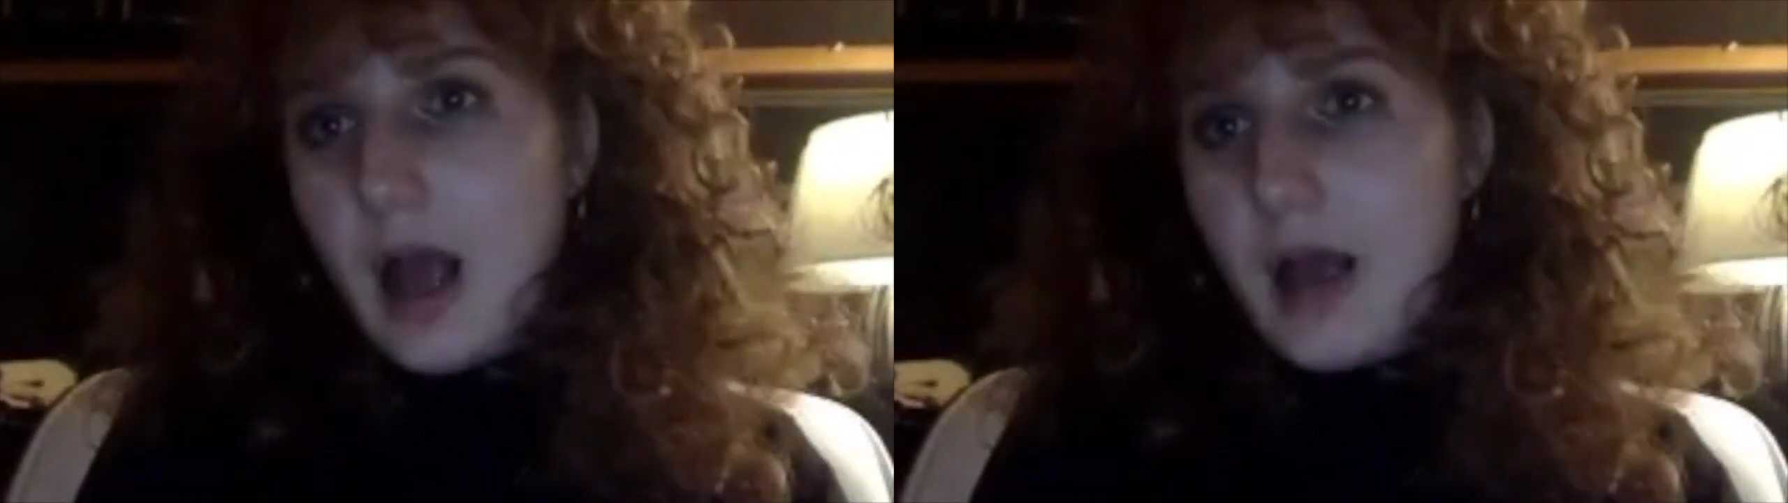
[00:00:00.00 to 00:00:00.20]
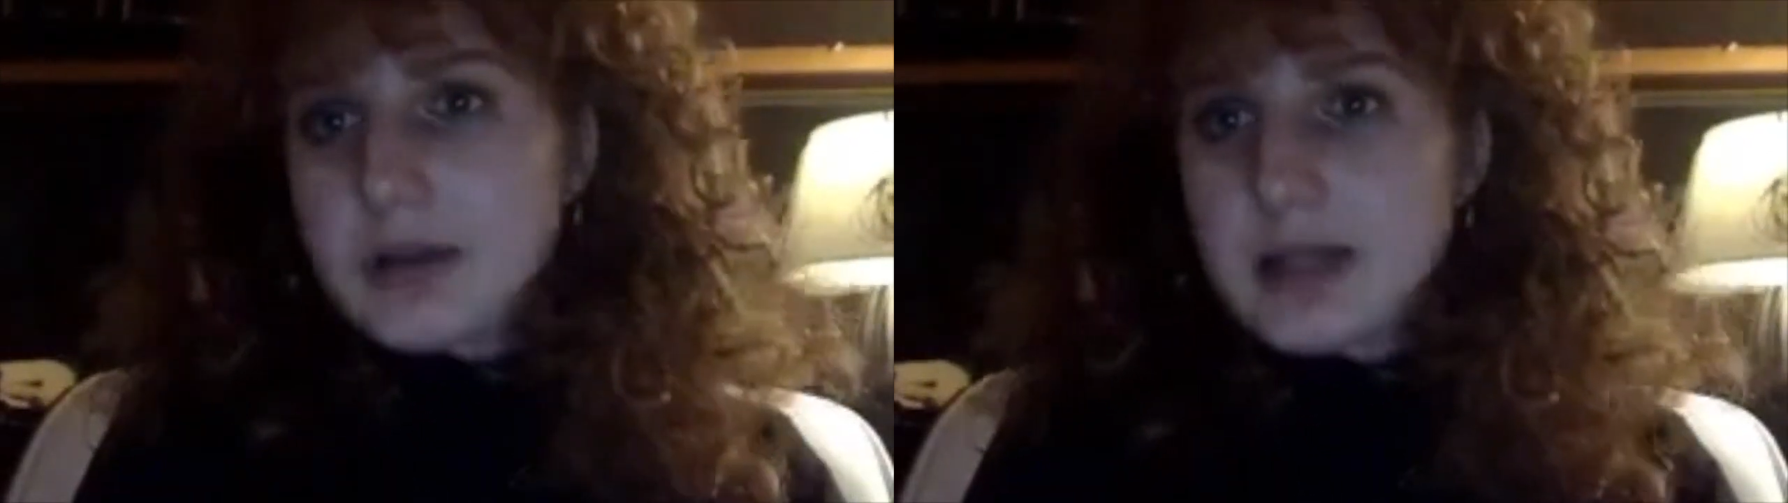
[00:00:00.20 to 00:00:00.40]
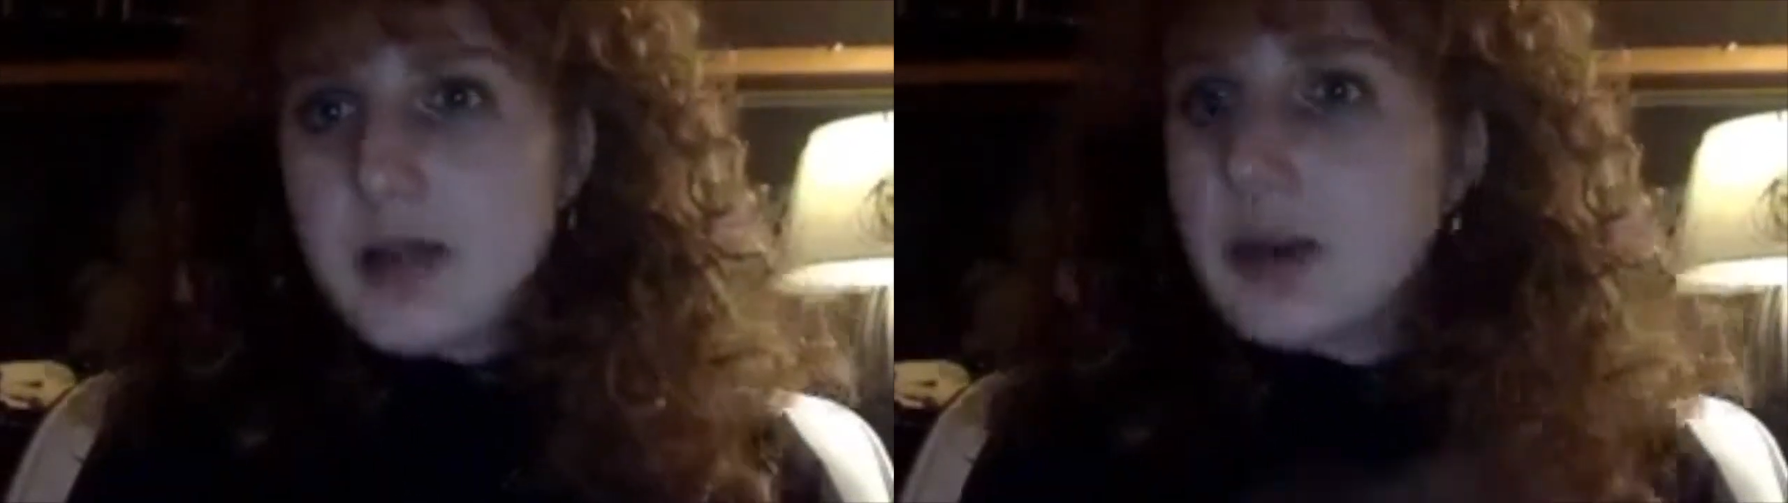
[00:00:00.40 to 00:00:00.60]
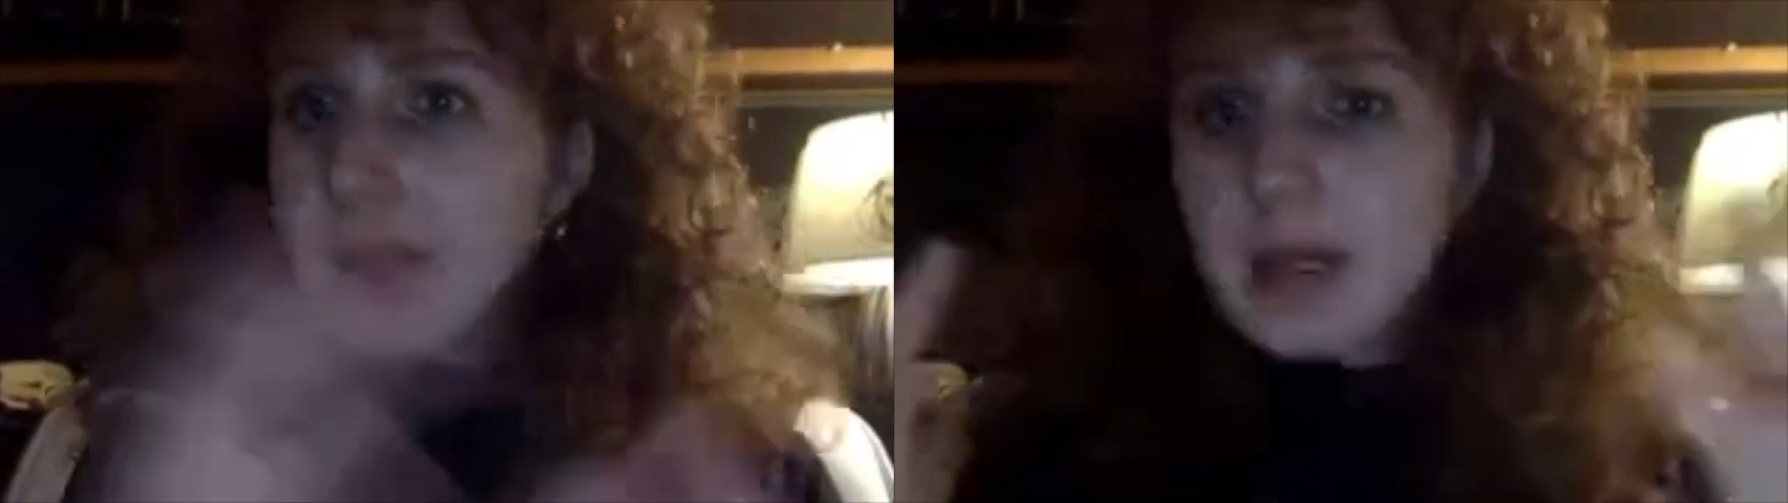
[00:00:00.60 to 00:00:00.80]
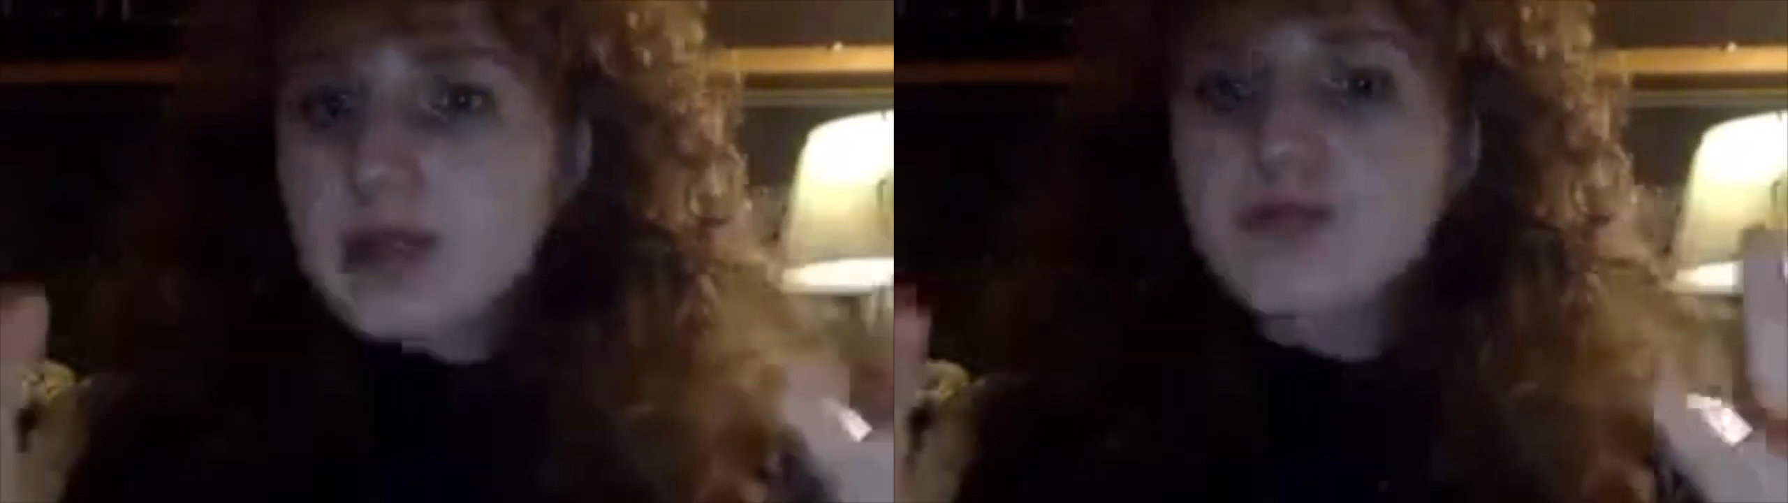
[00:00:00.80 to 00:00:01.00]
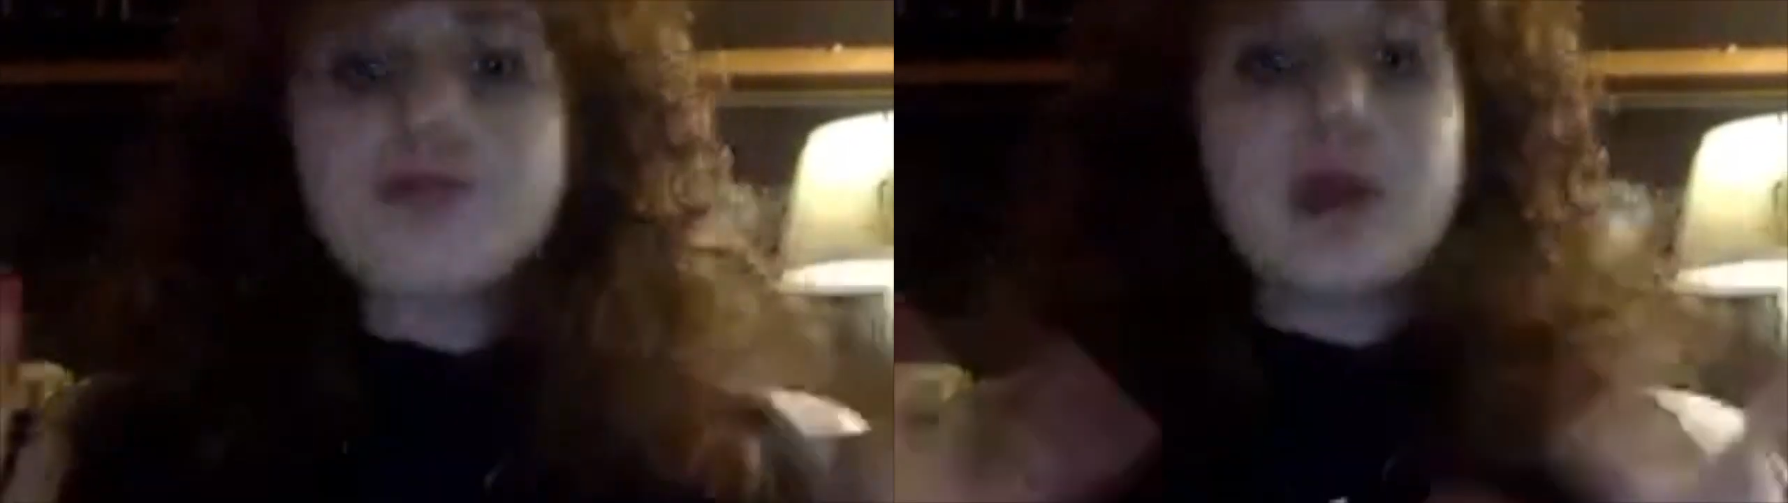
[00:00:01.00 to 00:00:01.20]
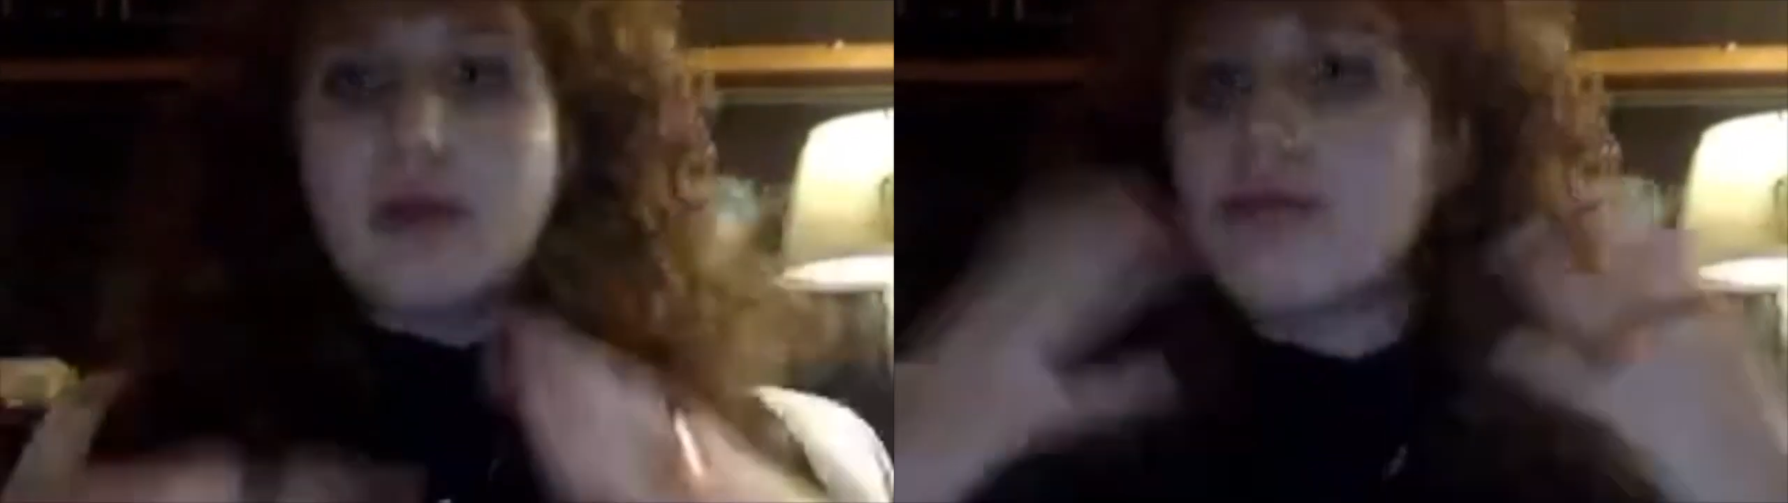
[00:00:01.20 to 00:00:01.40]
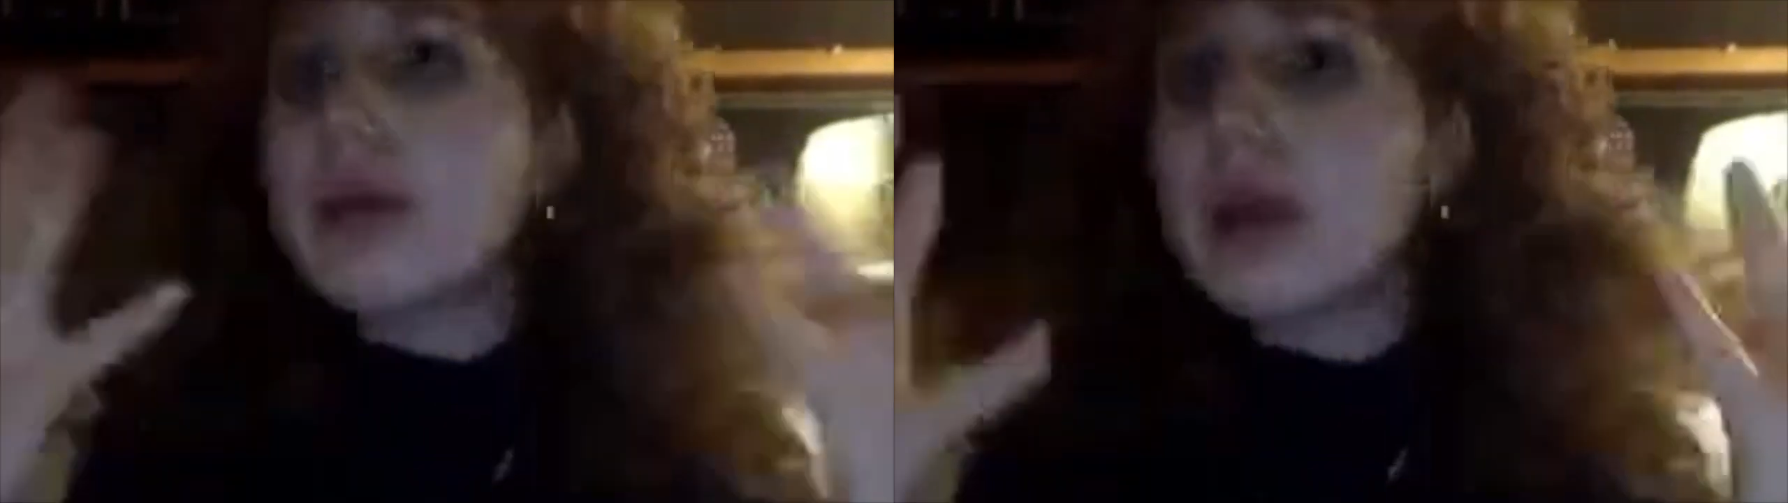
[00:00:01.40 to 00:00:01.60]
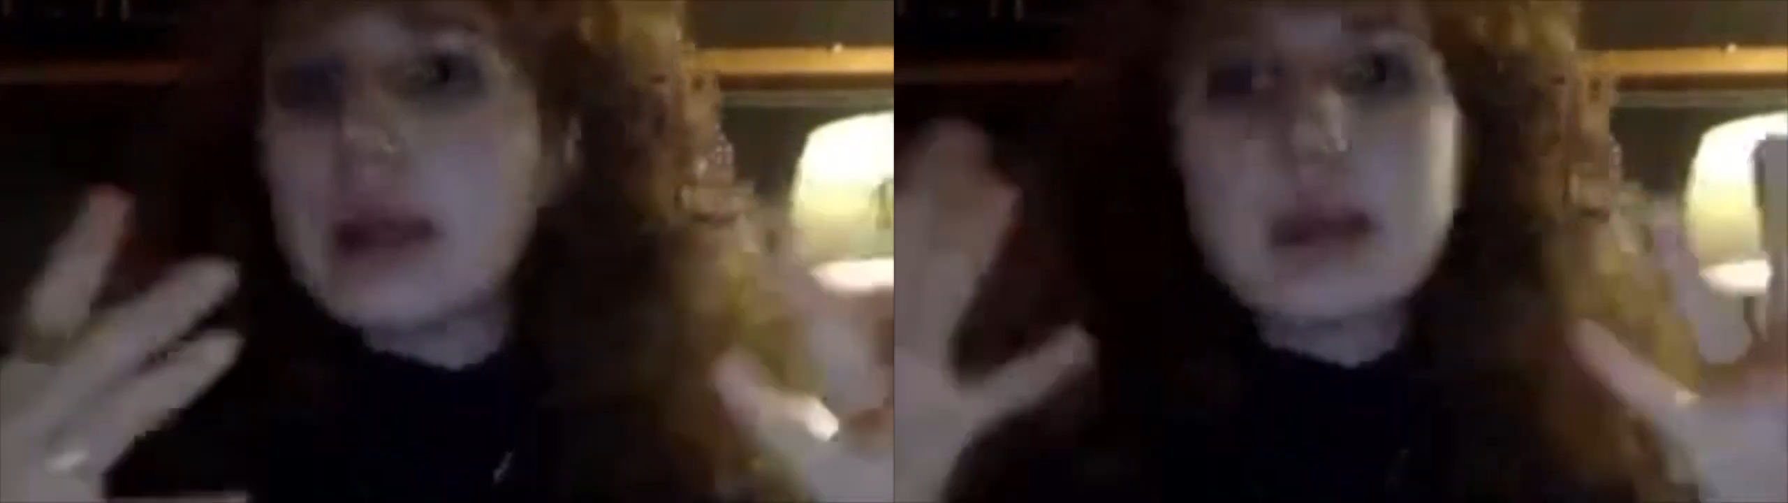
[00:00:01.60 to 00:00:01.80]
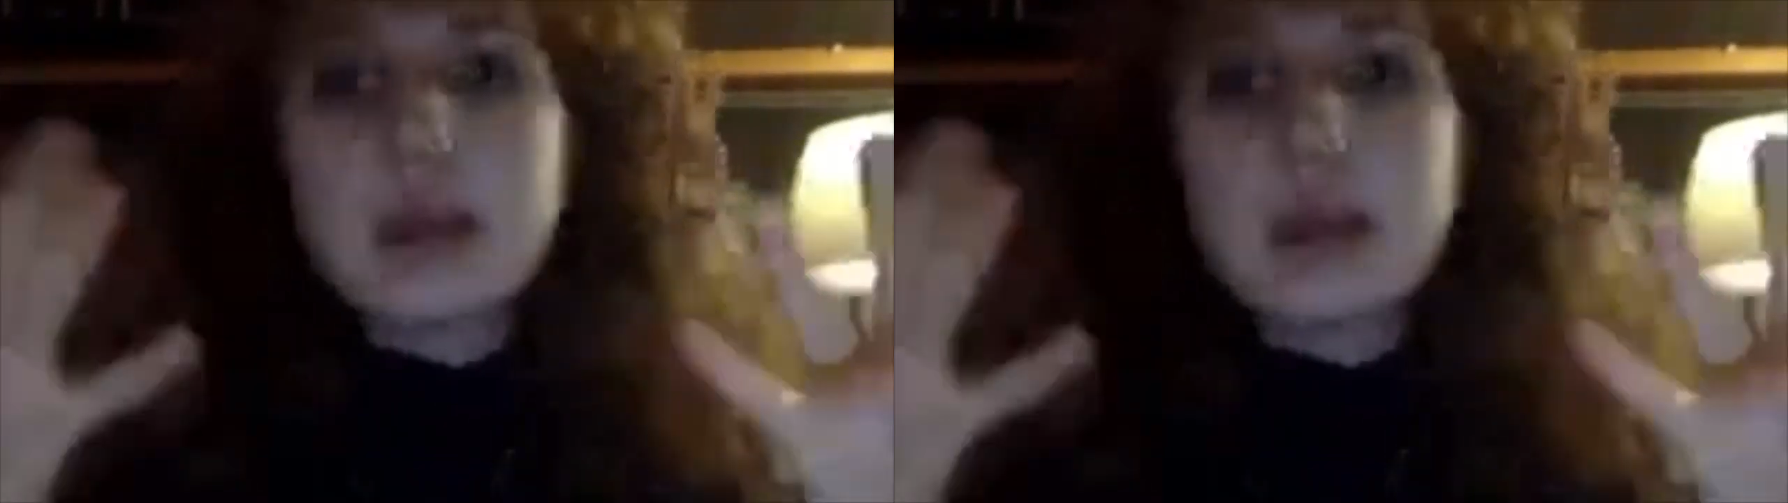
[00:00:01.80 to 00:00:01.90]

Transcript: I would say, or like it's like really